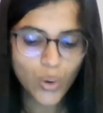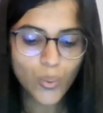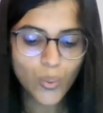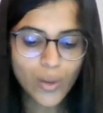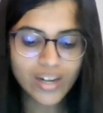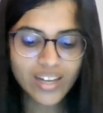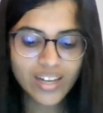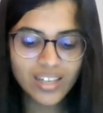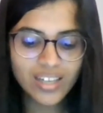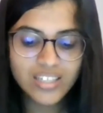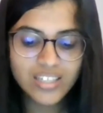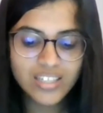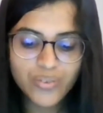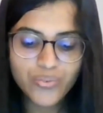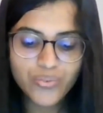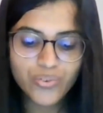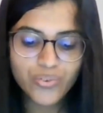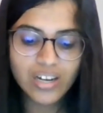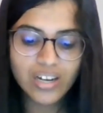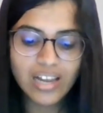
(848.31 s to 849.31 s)
what are the
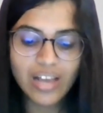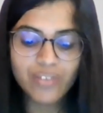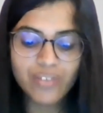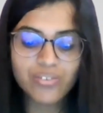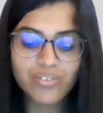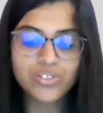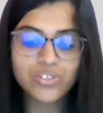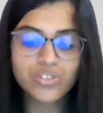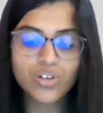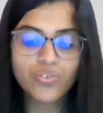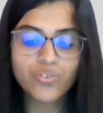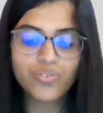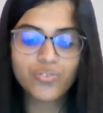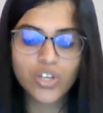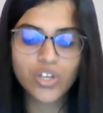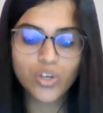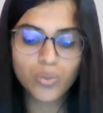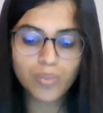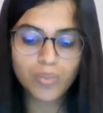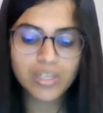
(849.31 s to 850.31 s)
different levels of
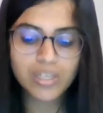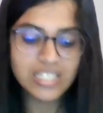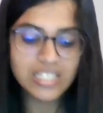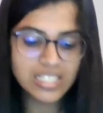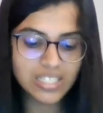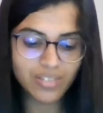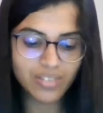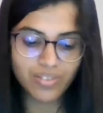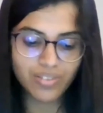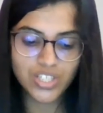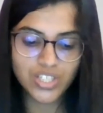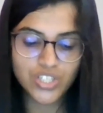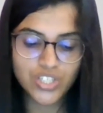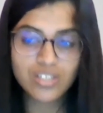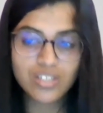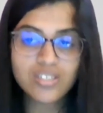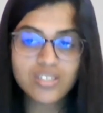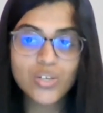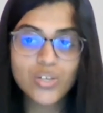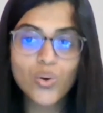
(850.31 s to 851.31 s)
human
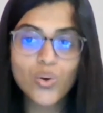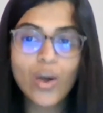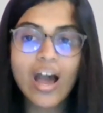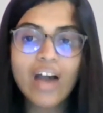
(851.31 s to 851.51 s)
intervention you